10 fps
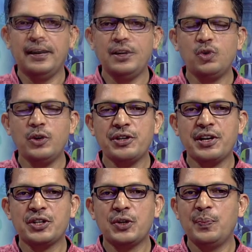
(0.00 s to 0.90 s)
Right to
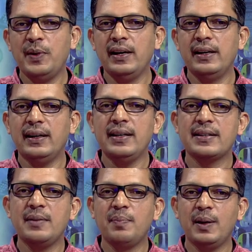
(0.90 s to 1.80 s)
Education Bill
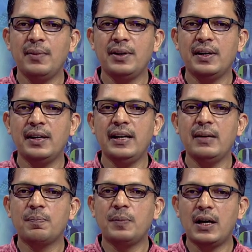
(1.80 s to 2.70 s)
is implemented
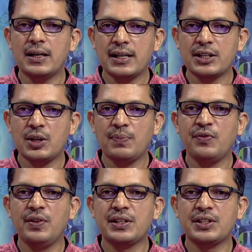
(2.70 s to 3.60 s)
in
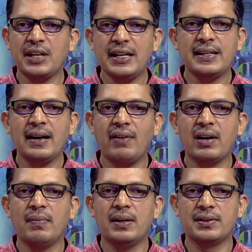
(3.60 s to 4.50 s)
partnership with state
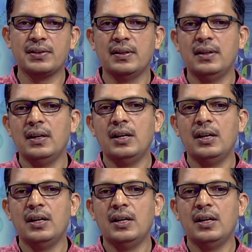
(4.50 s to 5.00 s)
governments